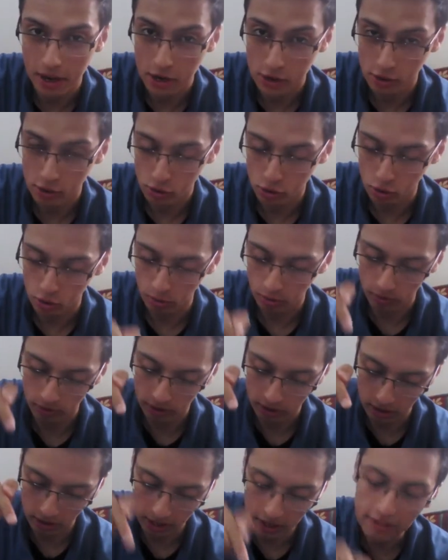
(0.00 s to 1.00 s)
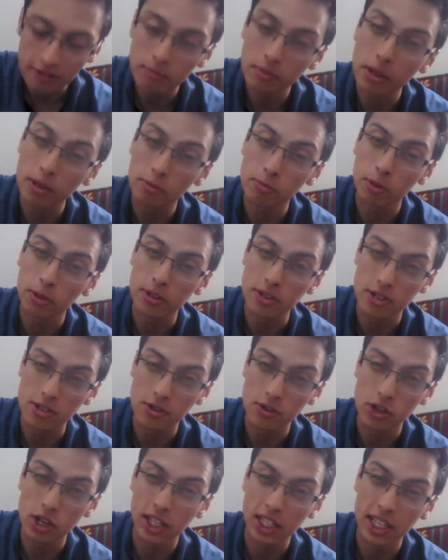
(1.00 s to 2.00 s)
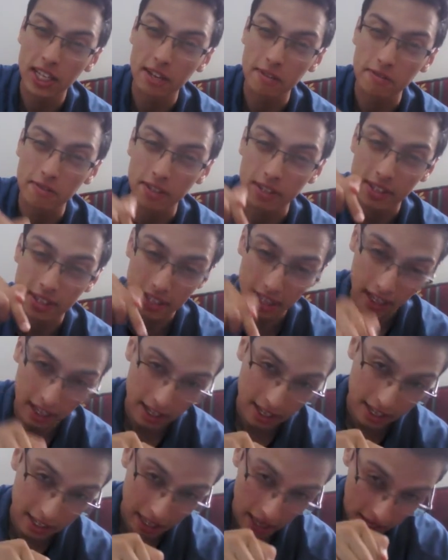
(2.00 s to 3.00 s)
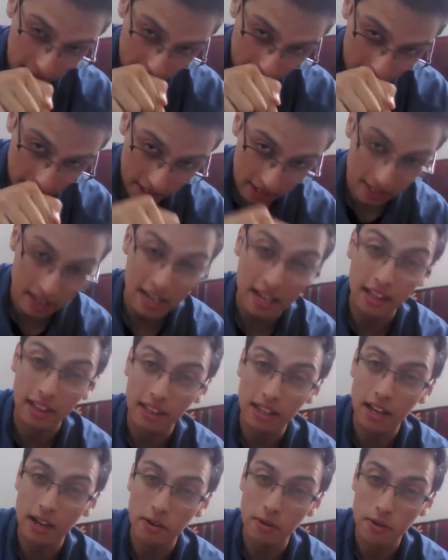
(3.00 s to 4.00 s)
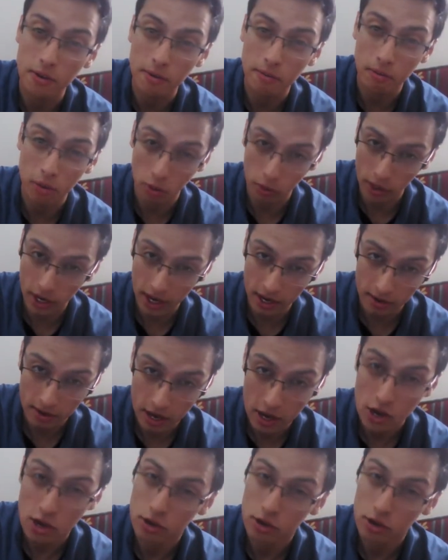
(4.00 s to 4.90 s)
So the left mouse button, you check if it's clicked and it's held down. Okay?